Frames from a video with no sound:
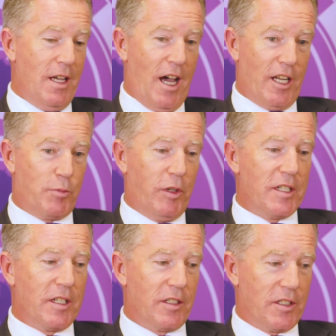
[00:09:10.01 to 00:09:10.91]
And it's
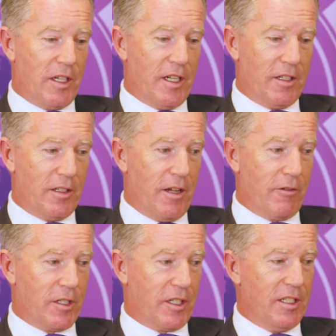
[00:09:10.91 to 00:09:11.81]
pleasing to see that there
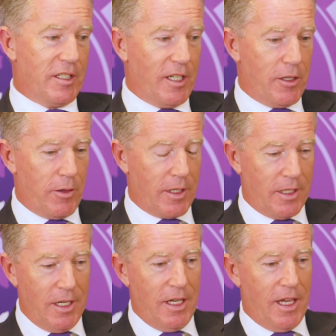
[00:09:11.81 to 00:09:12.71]
is a
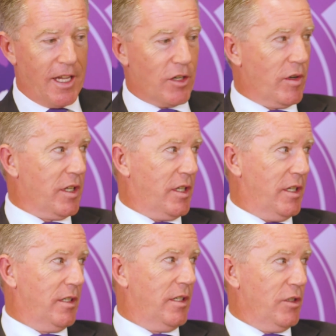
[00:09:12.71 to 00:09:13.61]
continuing increase
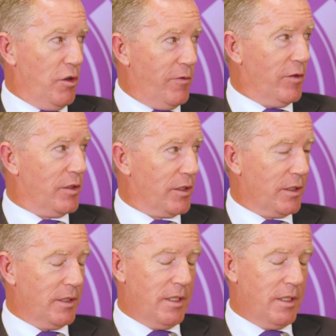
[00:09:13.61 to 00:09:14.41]
in new funds.